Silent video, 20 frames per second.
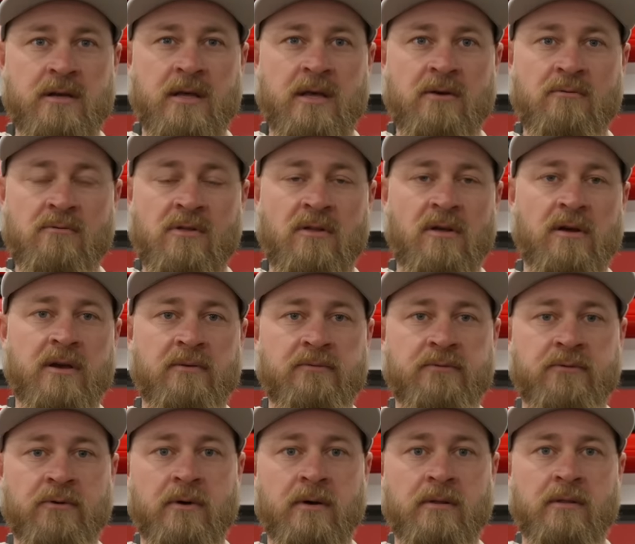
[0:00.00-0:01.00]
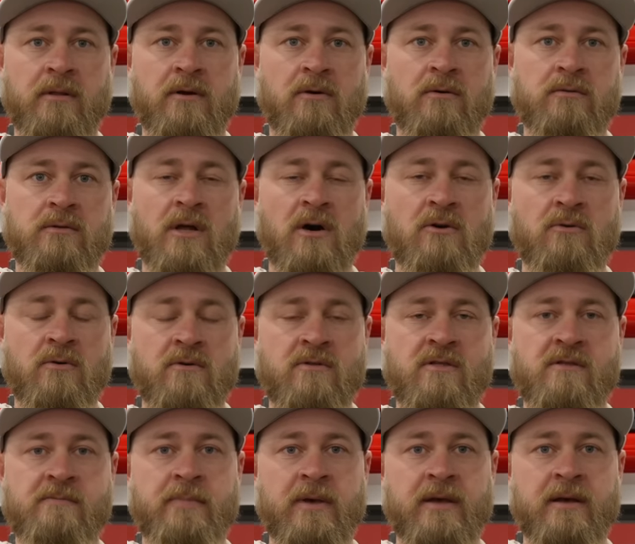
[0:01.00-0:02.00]
He was looking for a little lower
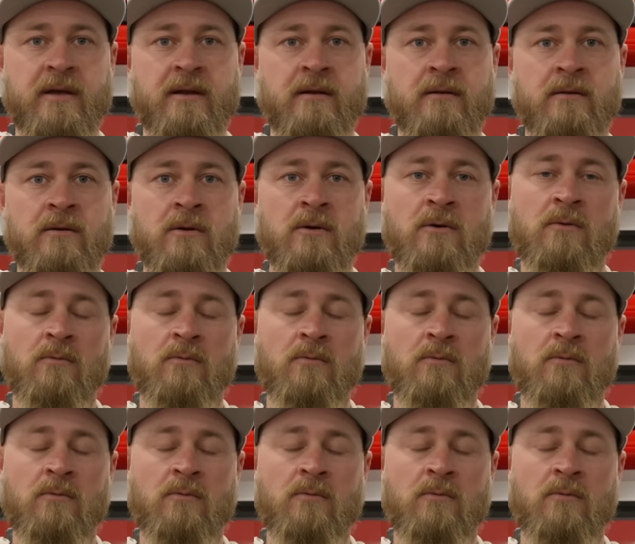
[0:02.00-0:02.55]
spin